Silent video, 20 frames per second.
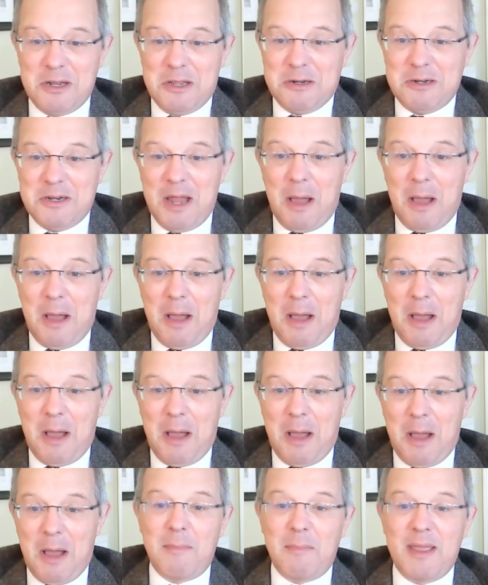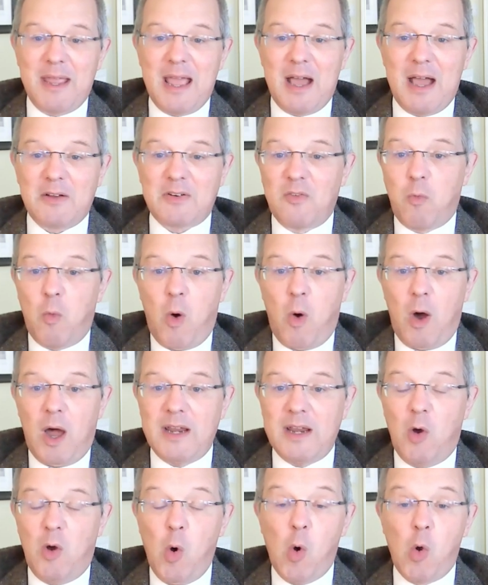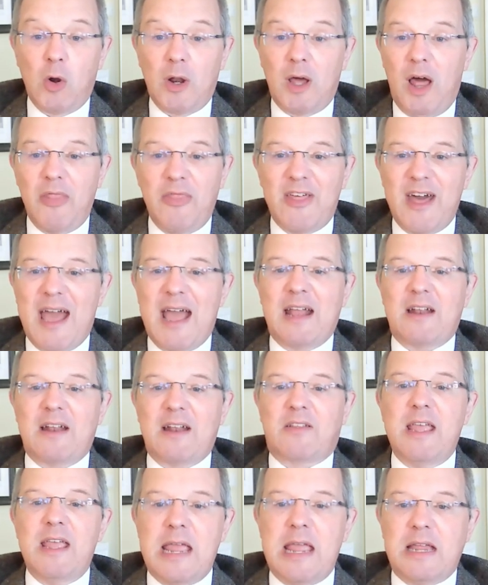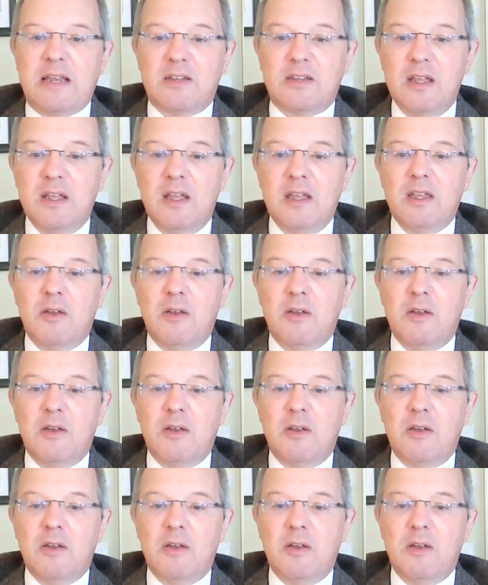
numbers coming out of Whitehall, and that's it.